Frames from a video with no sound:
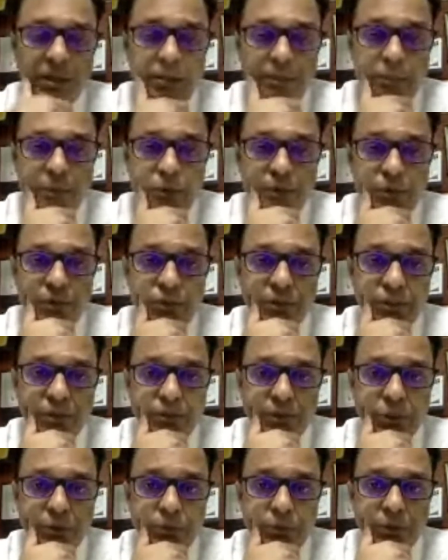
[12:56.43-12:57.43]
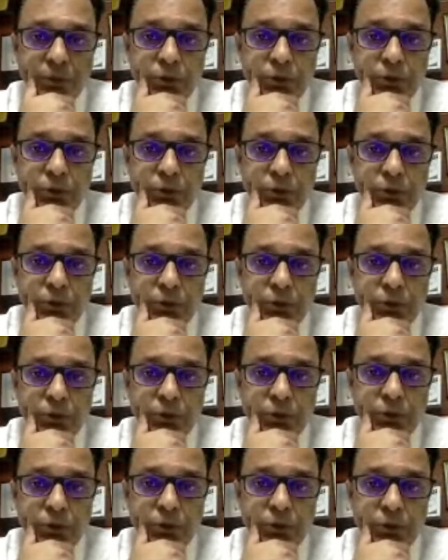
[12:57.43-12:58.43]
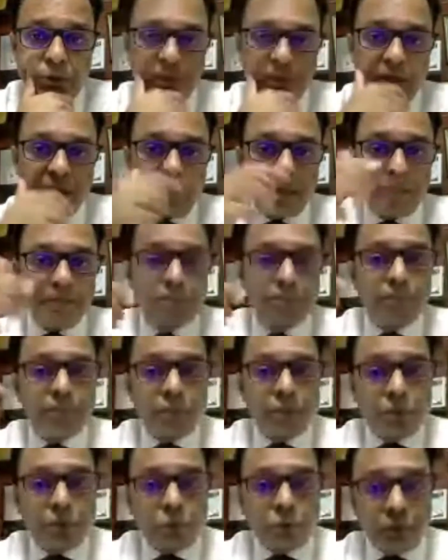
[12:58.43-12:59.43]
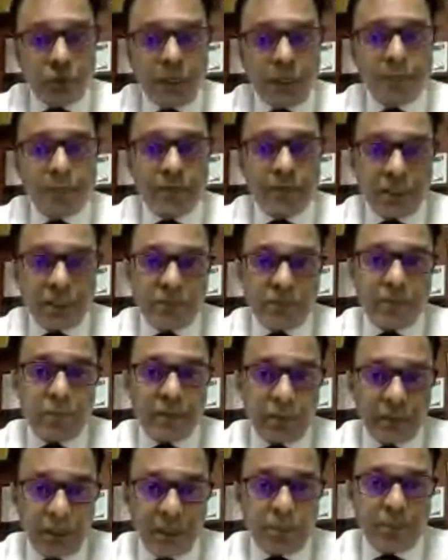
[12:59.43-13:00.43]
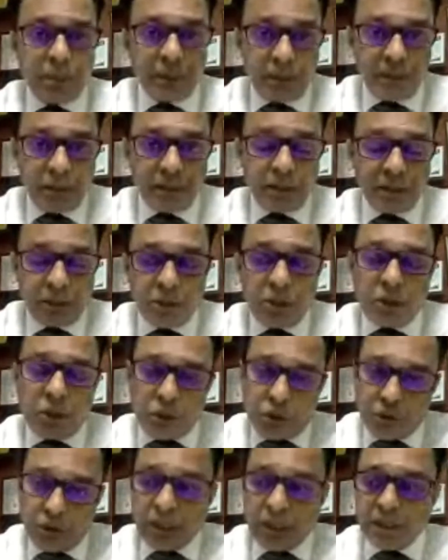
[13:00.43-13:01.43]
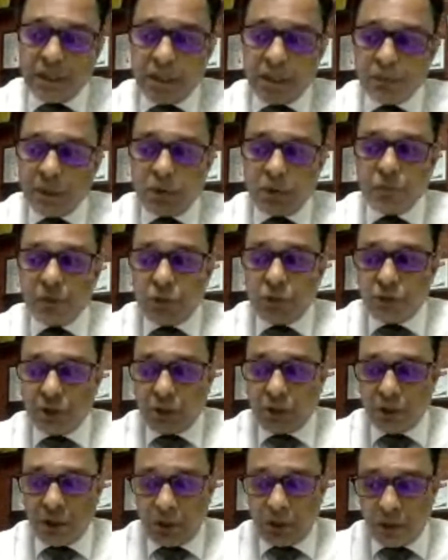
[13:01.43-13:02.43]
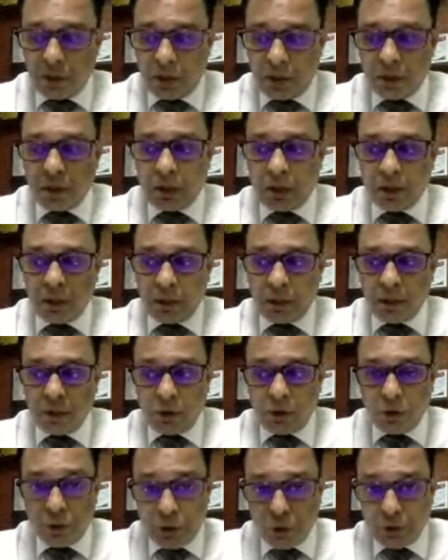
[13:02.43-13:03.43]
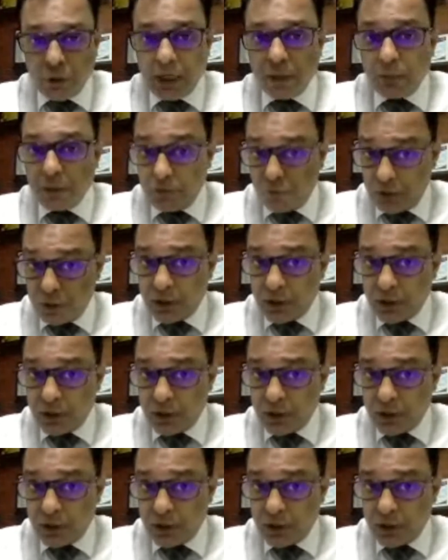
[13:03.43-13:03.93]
procedure, which we do so laparoscopically, to help these women get pregnant. So that is something which also can be